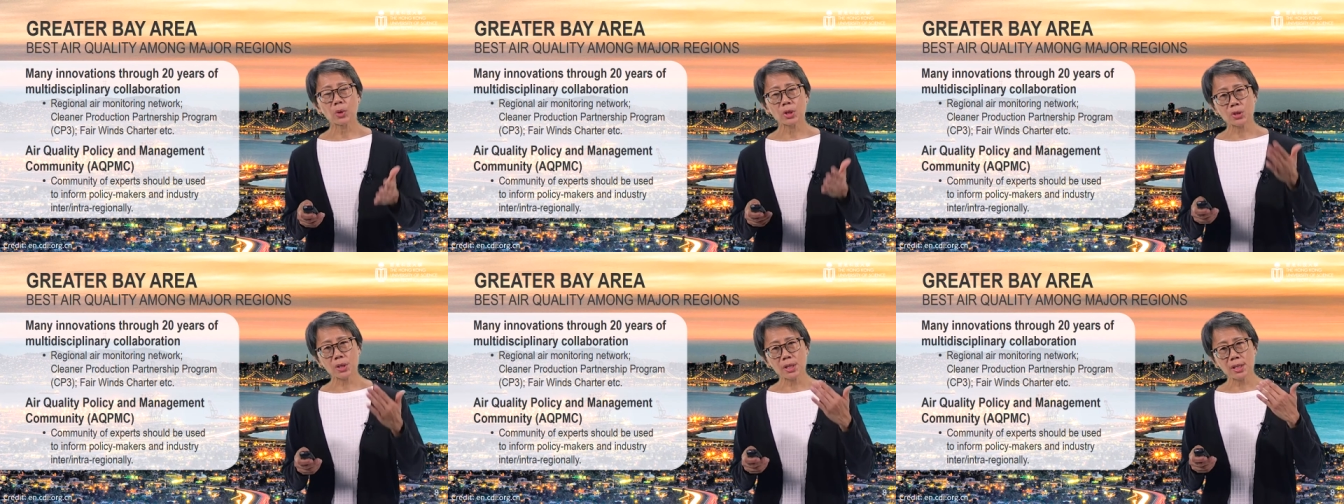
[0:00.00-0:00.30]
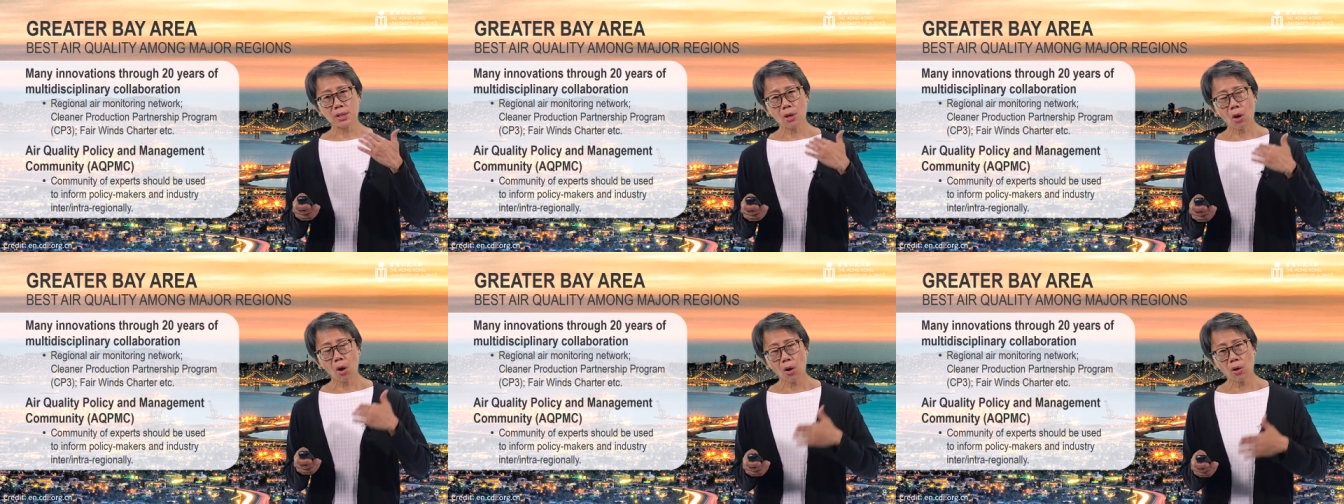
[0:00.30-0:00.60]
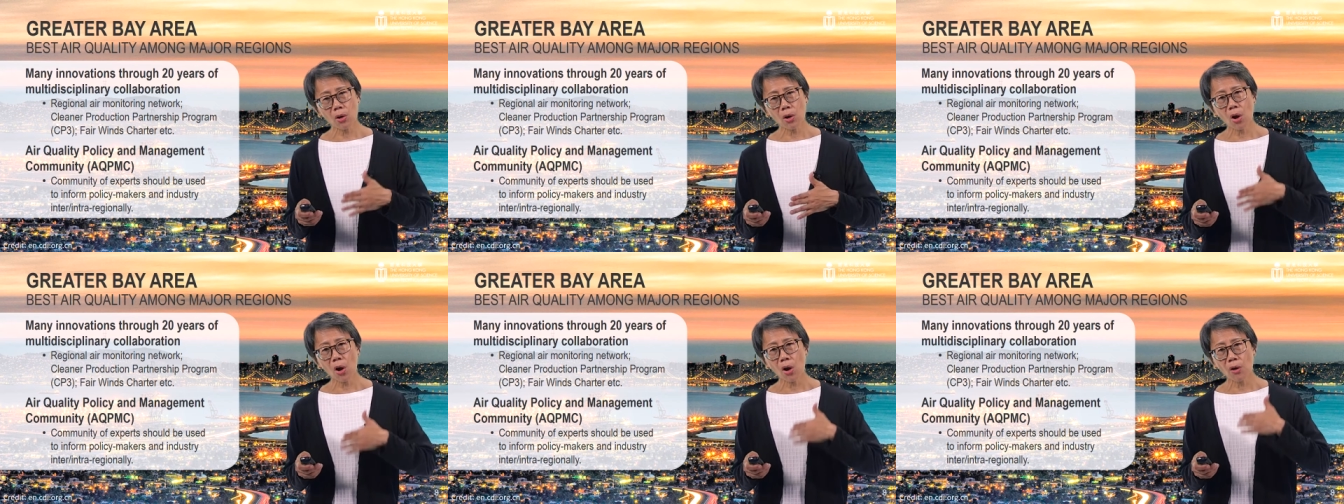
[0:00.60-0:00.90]
which is
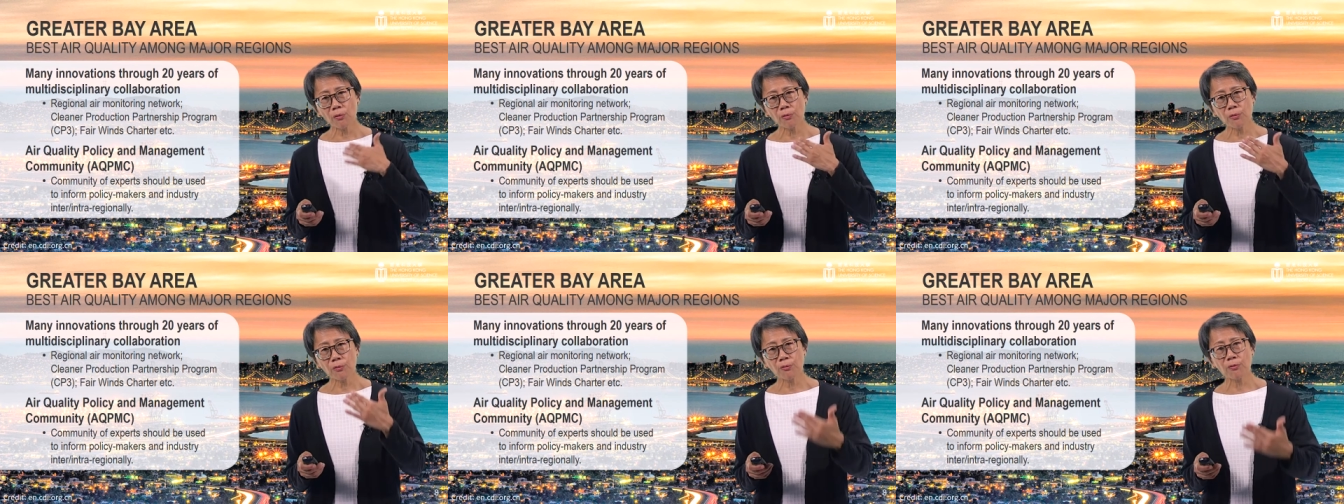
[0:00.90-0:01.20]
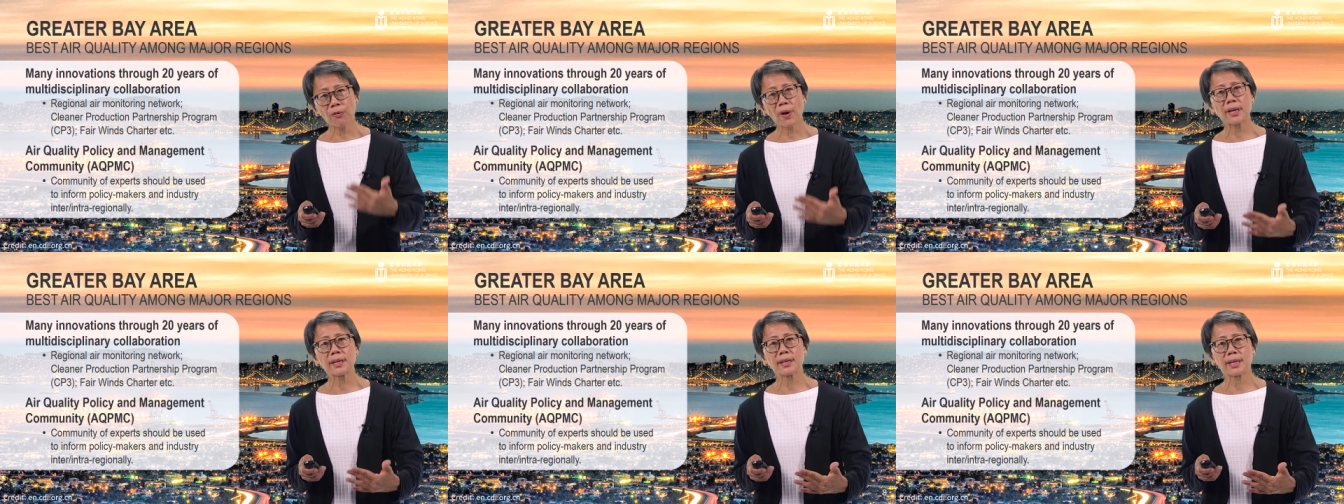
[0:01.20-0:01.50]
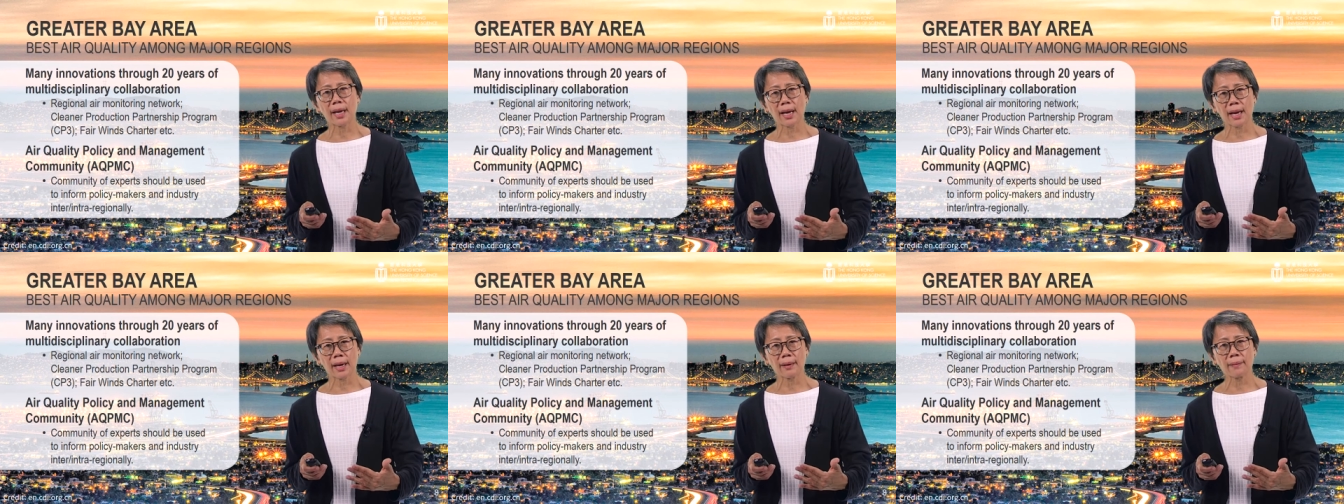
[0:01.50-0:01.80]
Hong Kong
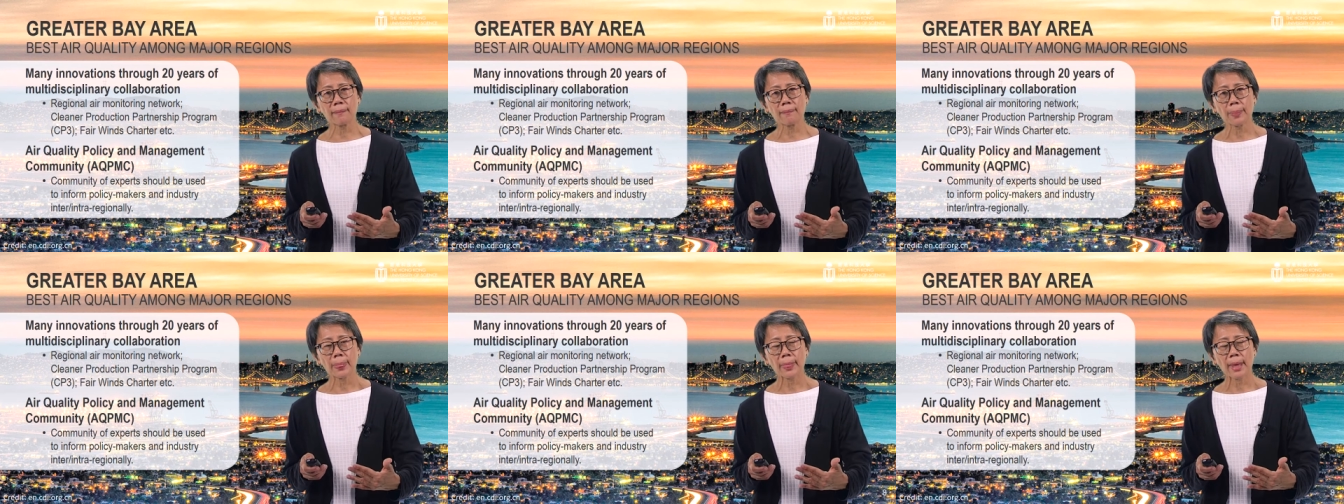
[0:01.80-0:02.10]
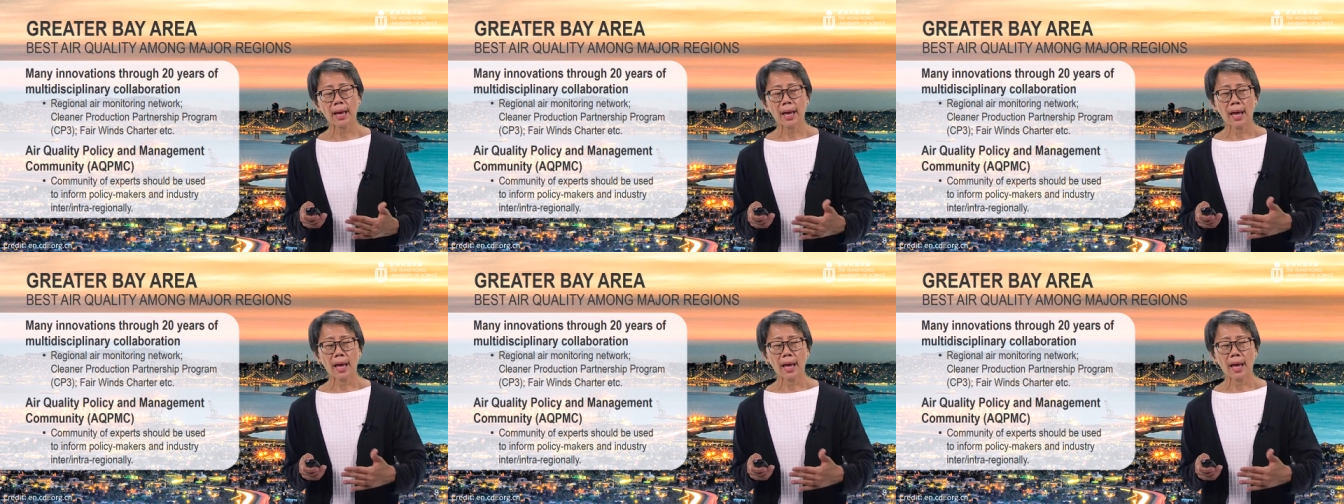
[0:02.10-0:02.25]
funding